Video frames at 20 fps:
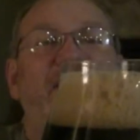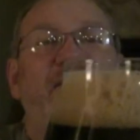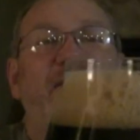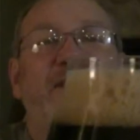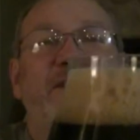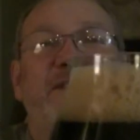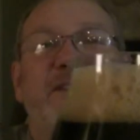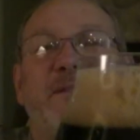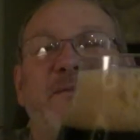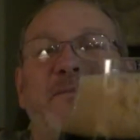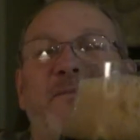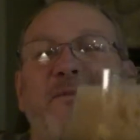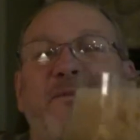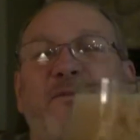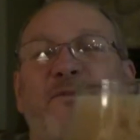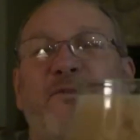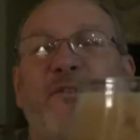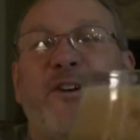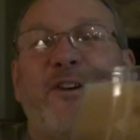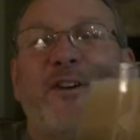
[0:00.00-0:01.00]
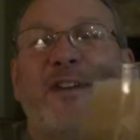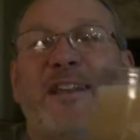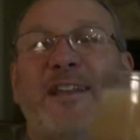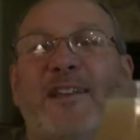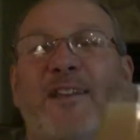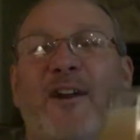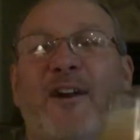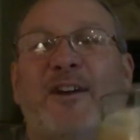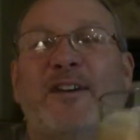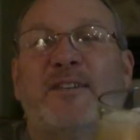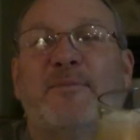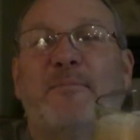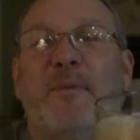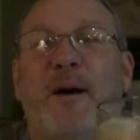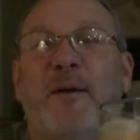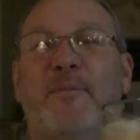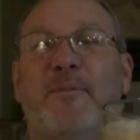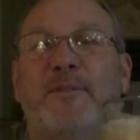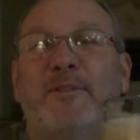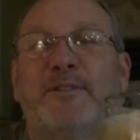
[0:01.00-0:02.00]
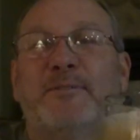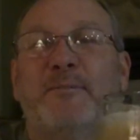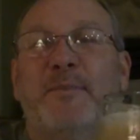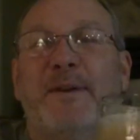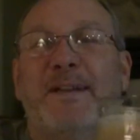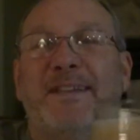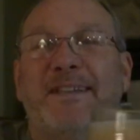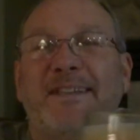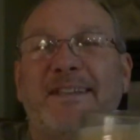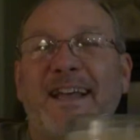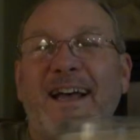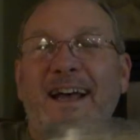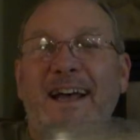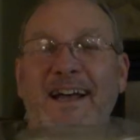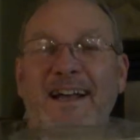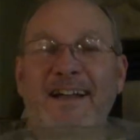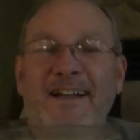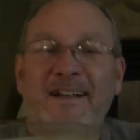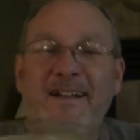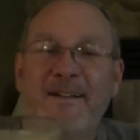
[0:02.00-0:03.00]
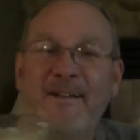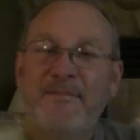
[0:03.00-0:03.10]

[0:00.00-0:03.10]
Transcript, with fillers: There's some fairly large bubbles, but uh,